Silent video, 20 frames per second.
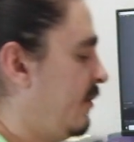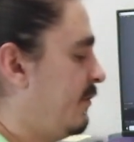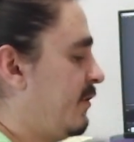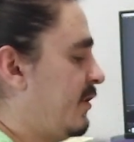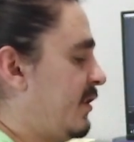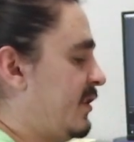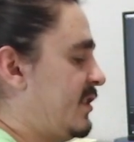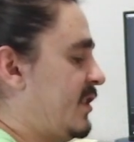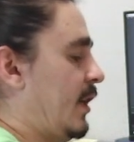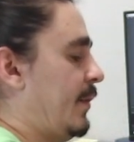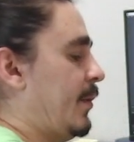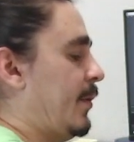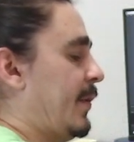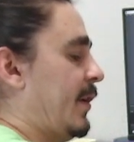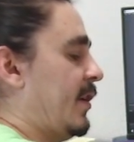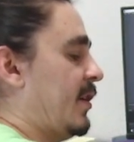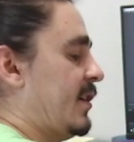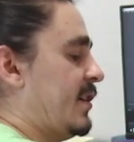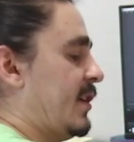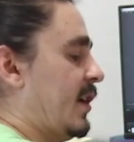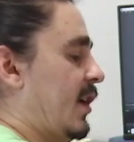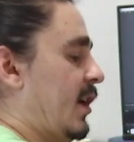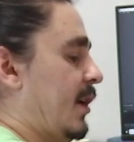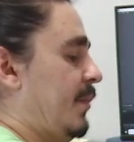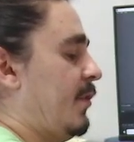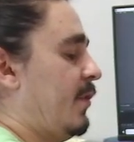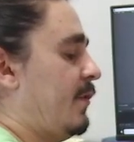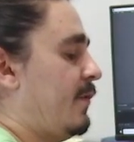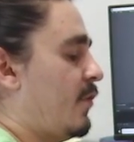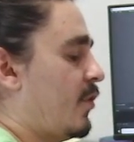for the same amount of
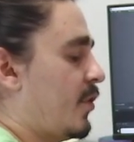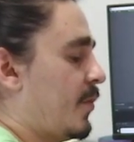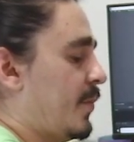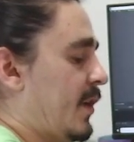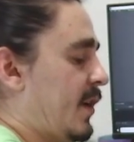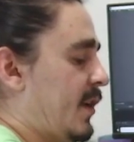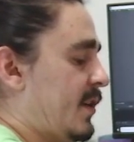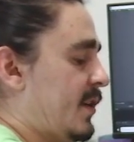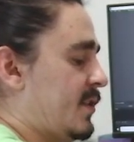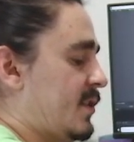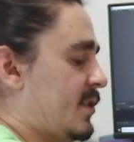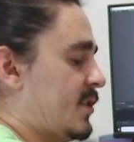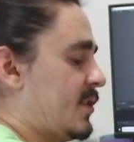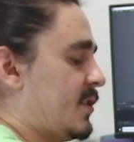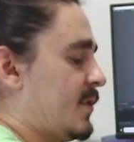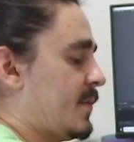time, the 4 minutes.